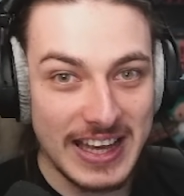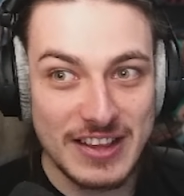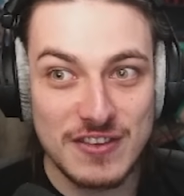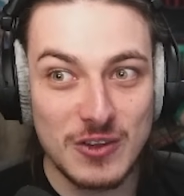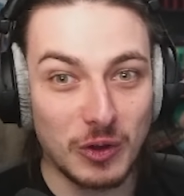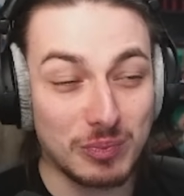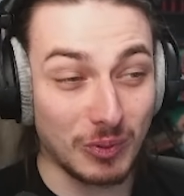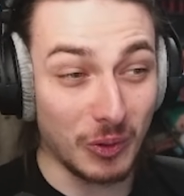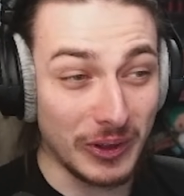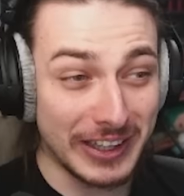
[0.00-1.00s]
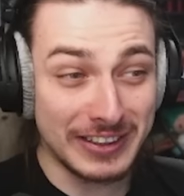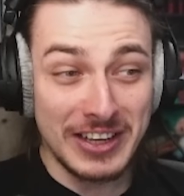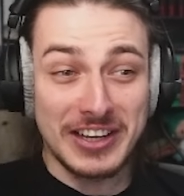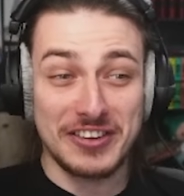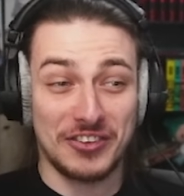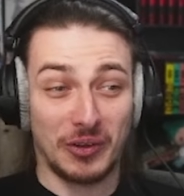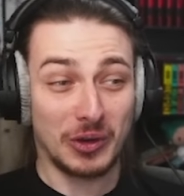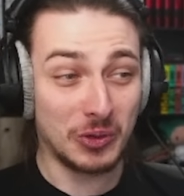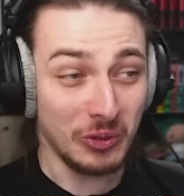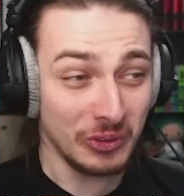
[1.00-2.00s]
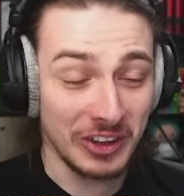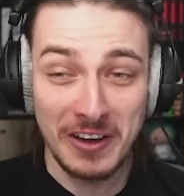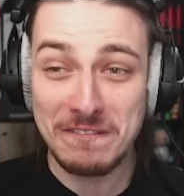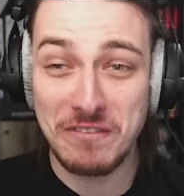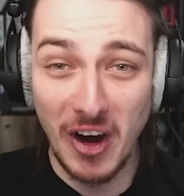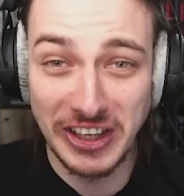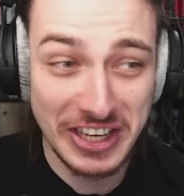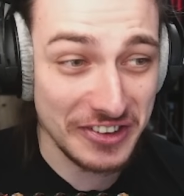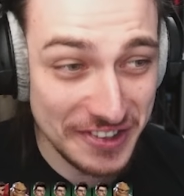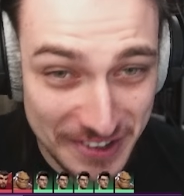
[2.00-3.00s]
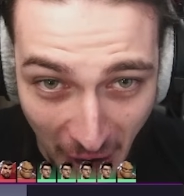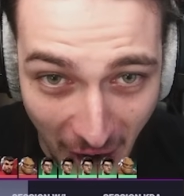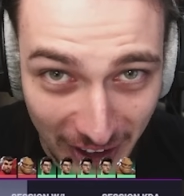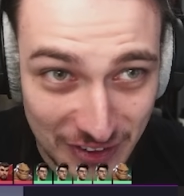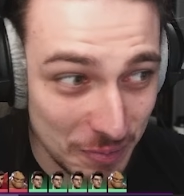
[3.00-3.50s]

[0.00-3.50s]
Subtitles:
It's not broken because the Raccoon fucking sucks,